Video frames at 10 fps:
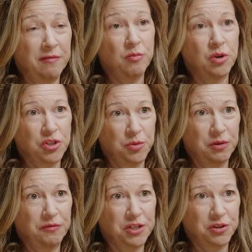and have a more
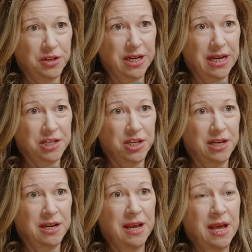superficial
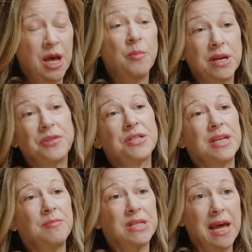connection. But at the
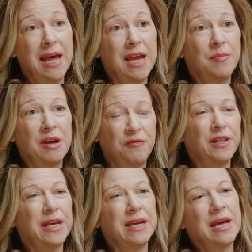same time, I
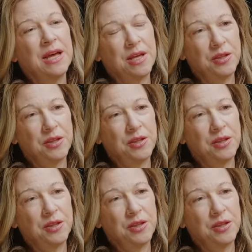feel like